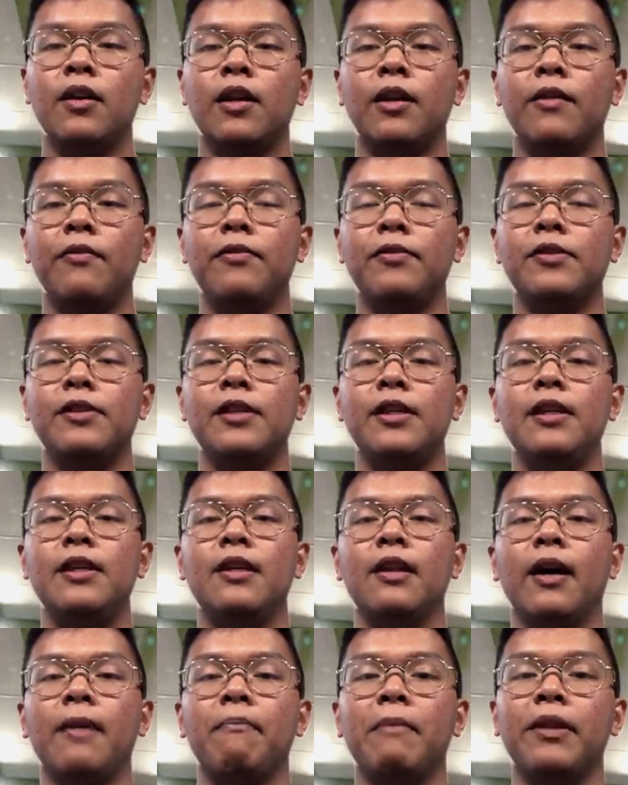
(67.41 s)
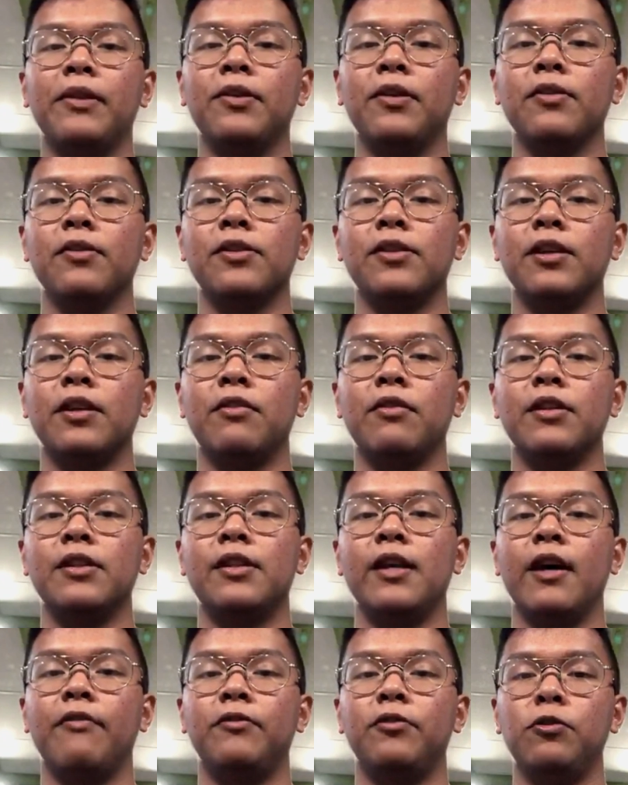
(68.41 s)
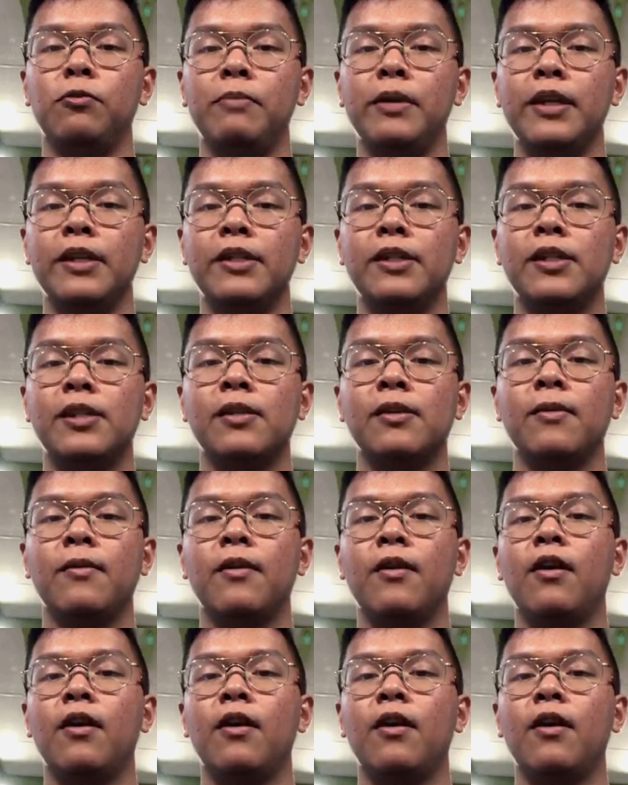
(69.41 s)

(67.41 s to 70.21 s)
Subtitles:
If you see like menthol cigarettes that have 2 beats,